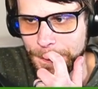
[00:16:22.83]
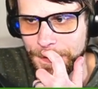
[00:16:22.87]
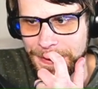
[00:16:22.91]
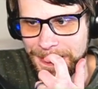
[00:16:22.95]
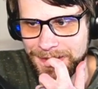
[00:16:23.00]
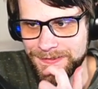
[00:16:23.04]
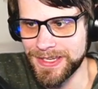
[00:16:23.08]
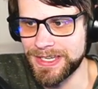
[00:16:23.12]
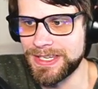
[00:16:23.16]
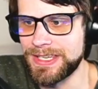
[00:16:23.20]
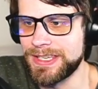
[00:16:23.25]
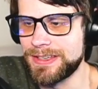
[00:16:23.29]
We
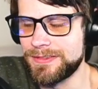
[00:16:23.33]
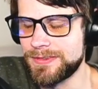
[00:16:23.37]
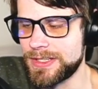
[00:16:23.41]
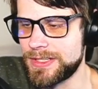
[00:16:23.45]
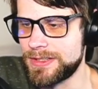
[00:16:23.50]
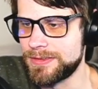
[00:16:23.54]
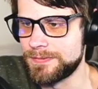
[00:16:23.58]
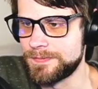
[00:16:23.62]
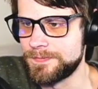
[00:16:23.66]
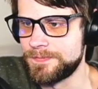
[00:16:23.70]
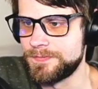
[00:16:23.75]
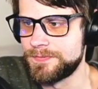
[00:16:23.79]
haven't
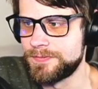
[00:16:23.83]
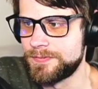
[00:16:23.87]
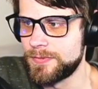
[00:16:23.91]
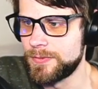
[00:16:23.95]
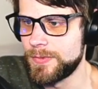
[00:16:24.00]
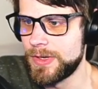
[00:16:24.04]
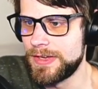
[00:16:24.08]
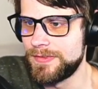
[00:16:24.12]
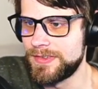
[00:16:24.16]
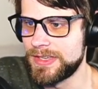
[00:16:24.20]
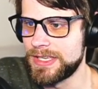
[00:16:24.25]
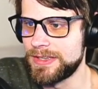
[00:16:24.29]
given
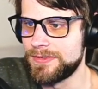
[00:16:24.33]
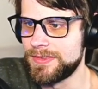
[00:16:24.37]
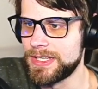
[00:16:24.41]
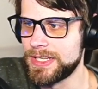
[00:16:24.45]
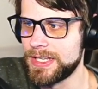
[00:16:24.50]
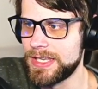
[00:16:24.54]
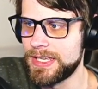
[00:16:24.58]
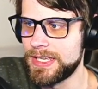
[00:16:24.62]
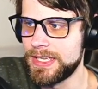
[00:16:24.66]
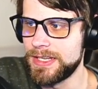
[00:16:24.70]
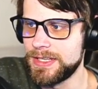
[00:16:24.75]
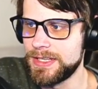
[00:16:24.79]

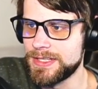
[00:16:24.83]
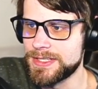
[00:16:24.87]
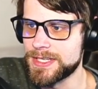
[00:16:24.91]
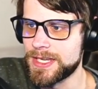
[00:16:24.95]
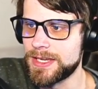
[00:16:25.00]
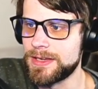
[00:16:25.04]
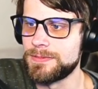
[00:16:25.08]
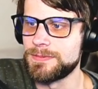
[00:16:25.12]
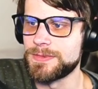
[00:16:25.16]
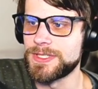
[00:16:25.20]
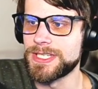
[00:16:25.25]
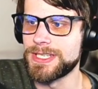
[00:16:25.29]
any
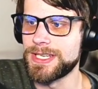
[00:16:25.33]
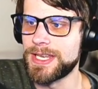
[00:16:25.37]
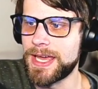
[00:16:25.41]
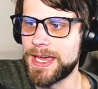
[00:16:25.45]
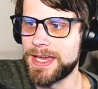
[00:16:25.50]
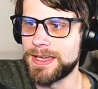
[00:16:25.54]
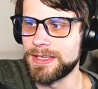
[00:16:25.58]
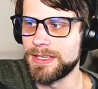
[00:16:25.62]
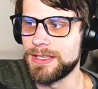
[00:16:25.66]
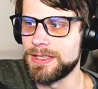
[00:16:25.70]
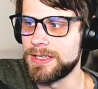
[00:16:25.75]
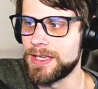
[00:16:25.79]
time to
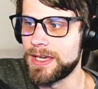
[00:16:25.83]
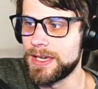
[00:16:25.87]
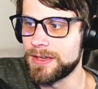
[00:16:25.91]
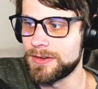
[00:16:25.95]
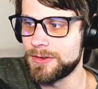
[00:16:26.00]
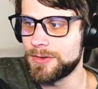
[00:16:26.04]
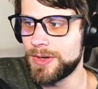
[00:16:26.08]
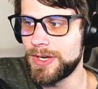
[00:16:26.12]
Nagy yet.